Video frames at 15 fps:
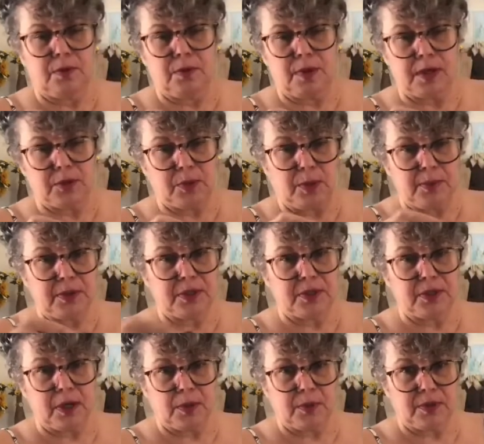that's what I'm going to
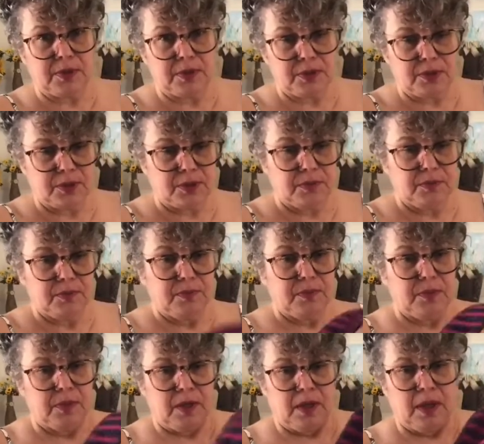start with, is 2.
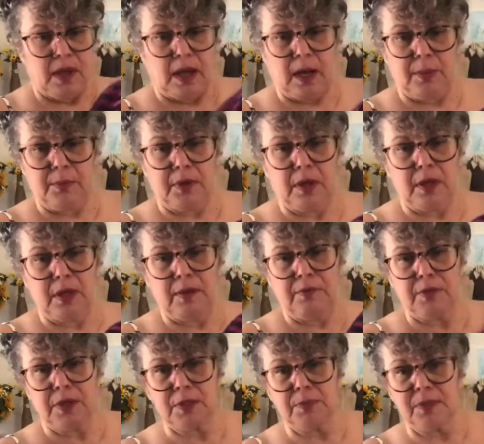And I'm going to leave
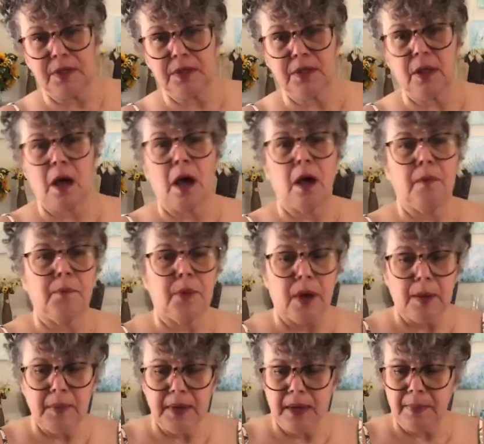this piece long,
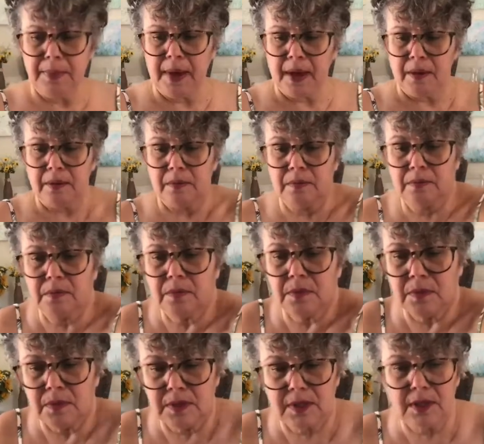probably about,
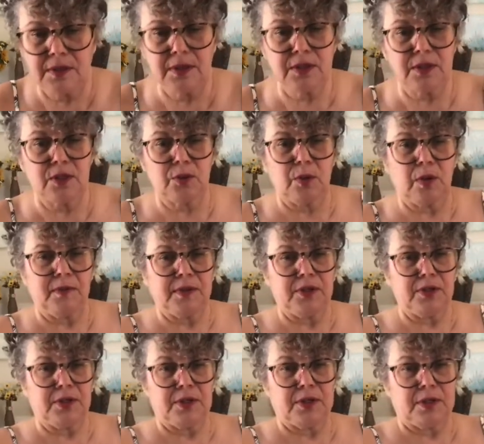here, this is 12
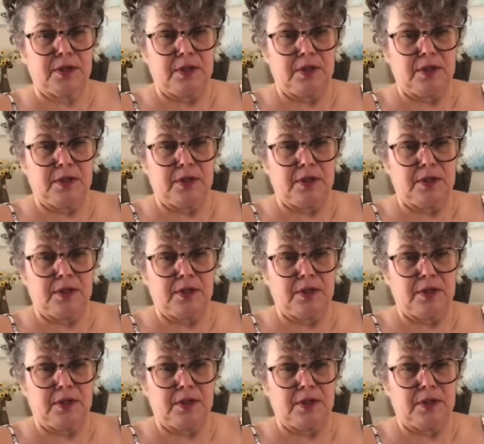inches.